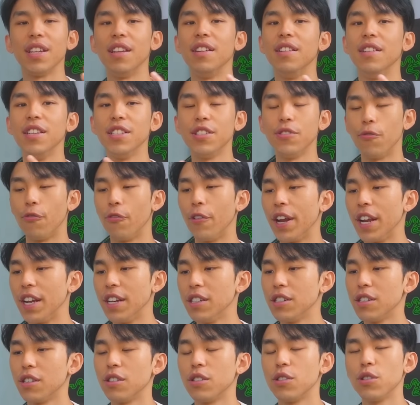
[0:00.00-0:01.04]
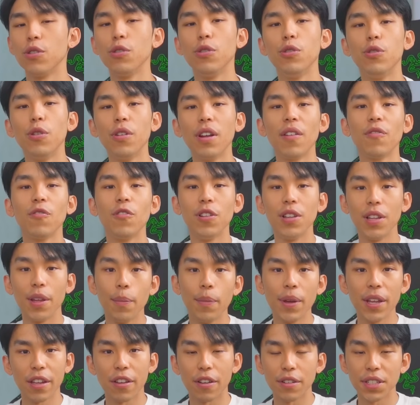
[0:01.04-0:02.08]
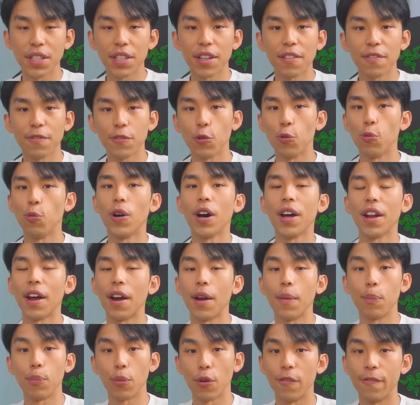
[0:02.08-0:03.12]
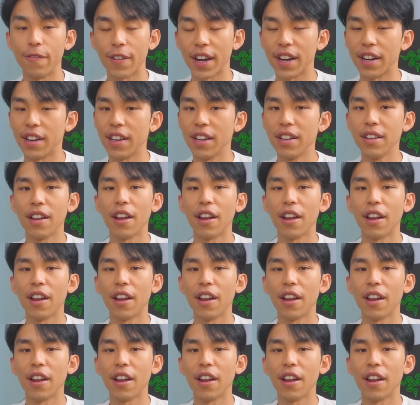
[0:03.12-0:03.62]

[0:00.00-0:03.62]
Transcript: in this range, so you don't have to limit yourself to what I'm providing.